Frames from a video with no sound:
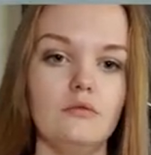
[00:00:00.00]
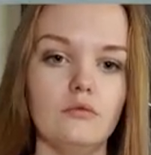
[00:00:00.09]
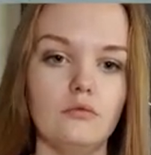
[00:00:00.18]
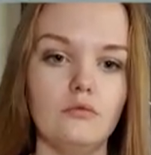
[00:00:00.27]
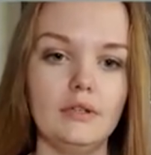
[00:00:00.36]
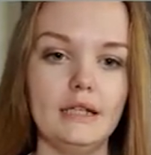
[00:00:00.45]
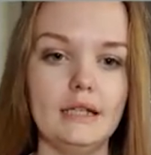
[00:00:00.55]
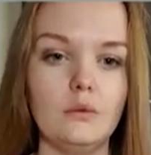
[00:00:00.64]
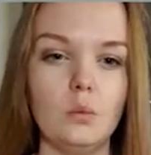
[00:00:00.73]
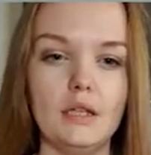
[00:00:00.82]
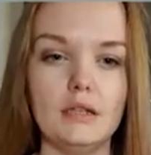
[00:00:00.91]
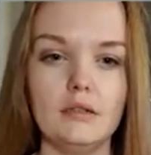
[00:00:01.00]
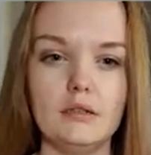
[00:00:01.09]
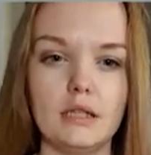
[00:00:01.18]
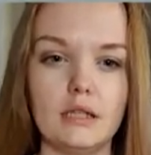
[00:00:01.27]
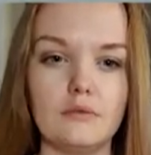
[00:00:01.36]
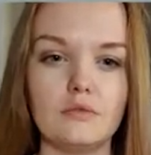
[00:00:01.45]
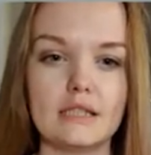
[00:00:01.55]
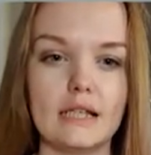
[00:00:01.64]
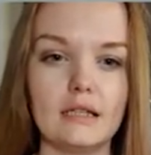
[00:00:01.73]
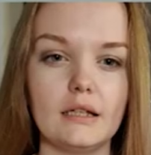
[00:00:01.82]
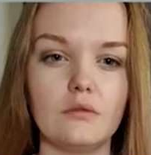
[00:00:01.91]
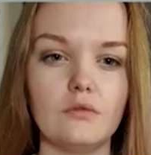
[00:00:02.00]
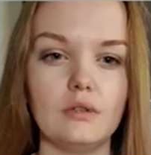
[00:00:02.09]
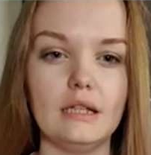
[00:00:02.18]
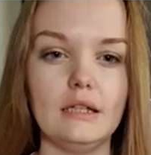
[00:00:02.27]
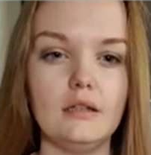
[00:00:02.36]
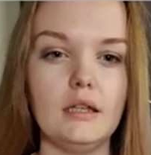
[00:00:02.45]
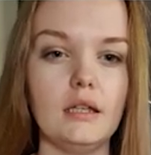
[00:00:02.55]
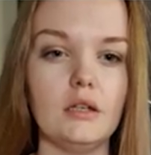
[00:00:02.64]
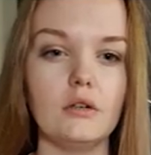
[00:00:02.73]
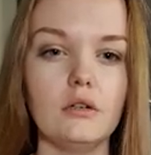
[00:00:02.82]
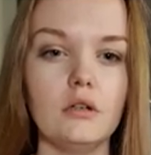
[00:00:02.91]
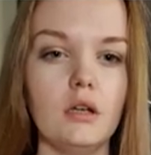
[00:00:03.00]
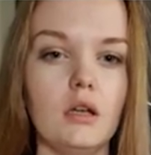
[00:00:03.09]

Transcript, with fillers: really weird. They sat like really here.